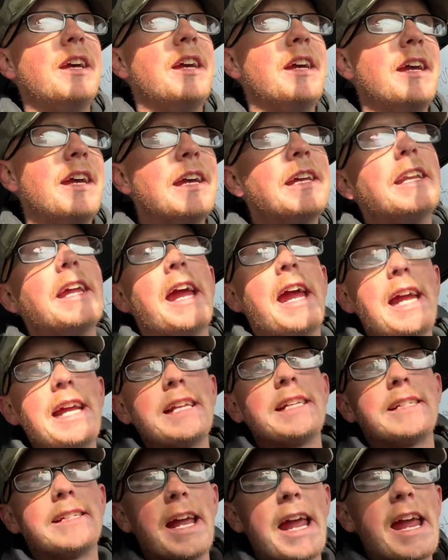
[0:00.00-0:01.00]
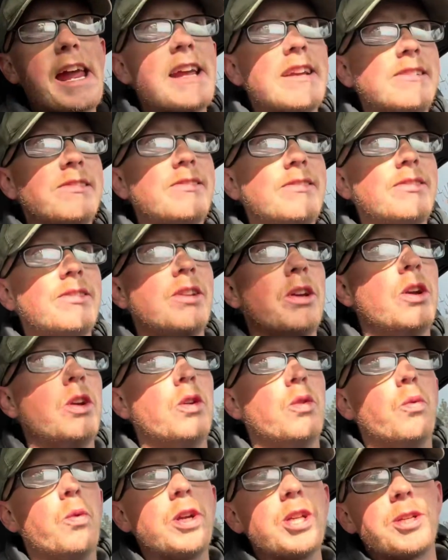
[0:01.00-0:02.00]
in 8 days,
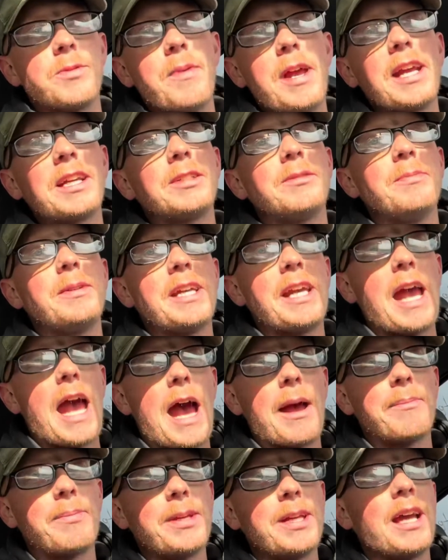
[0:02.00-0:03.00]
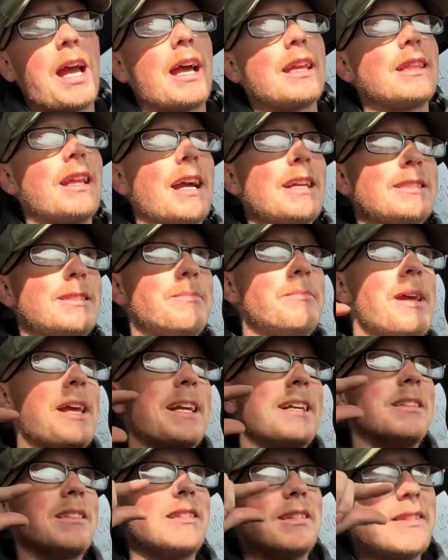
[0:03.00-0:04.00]
which makes me happy. I'd like to
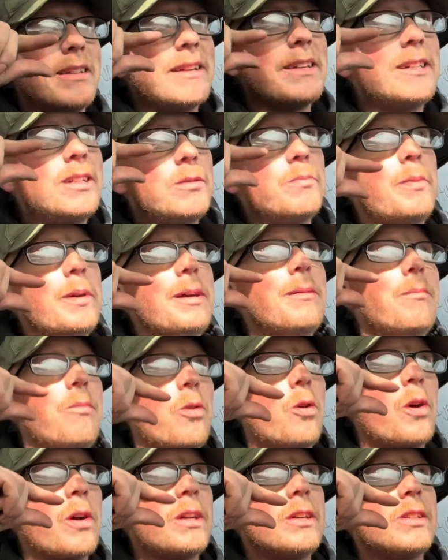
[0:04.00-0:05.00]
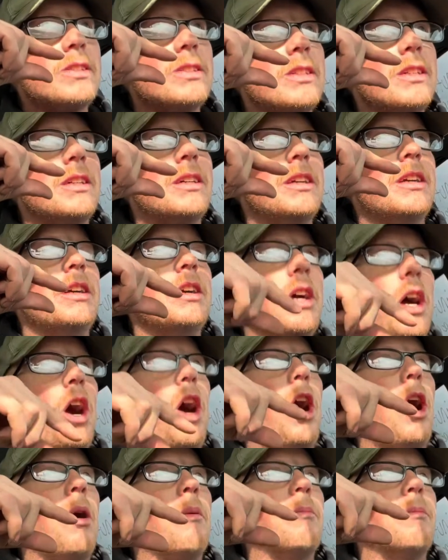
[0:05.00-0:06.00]
make a little bit more,
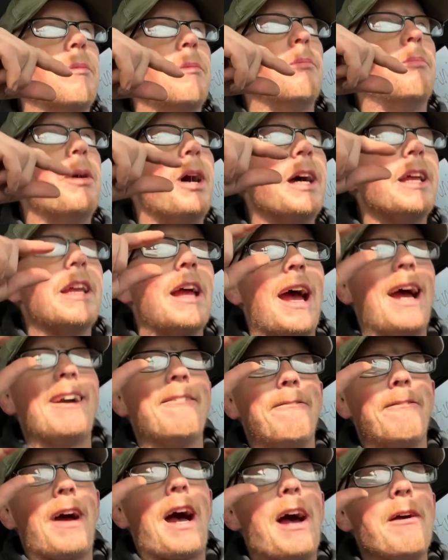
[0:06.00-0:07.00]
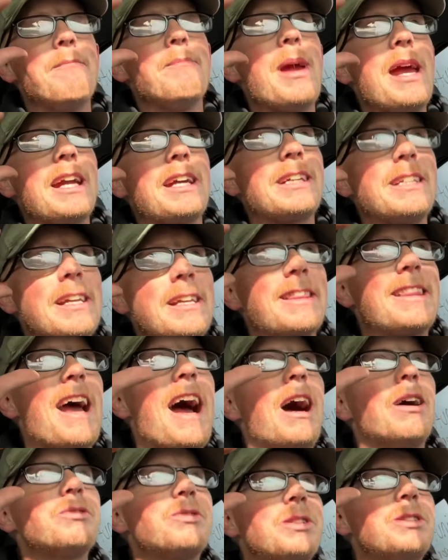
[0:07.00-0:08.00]
but if I'm making
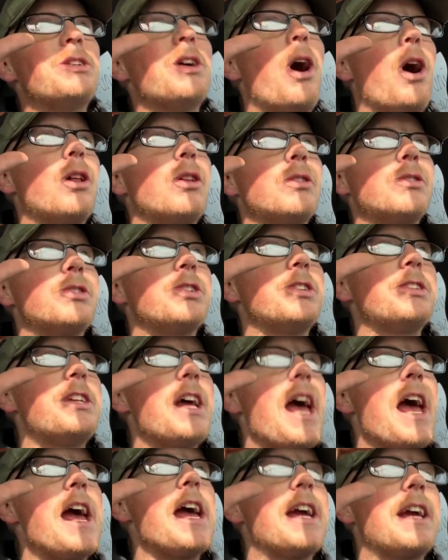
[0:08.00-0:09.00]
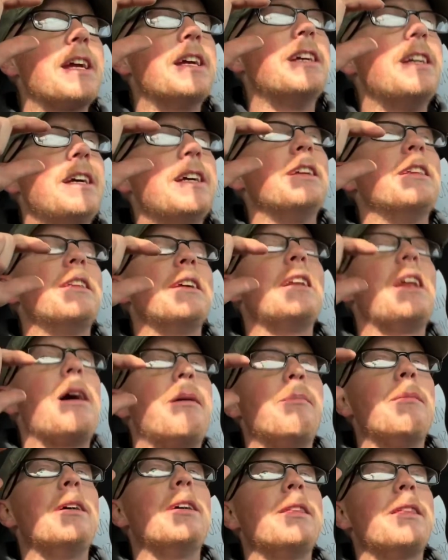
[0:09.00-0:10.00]
$1,000 a day,
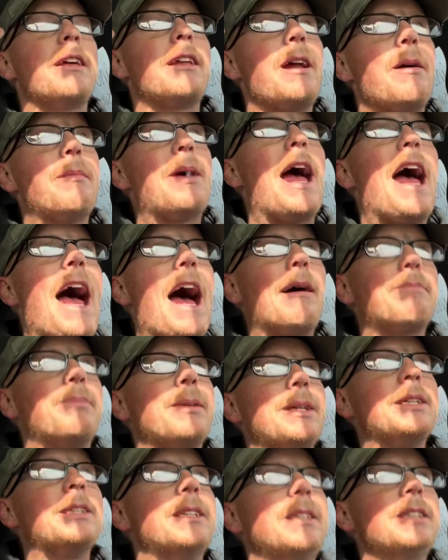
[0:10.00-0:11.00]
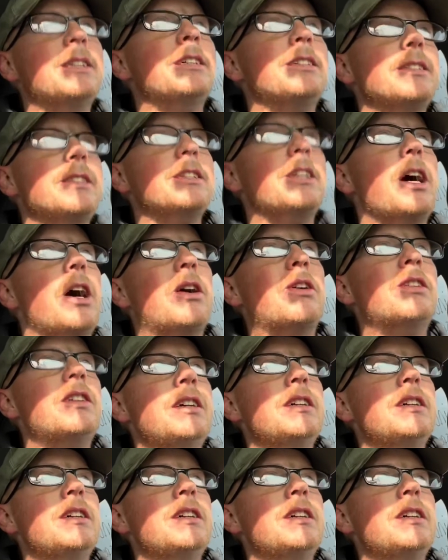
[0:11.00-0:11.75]
then I'm happy, you know.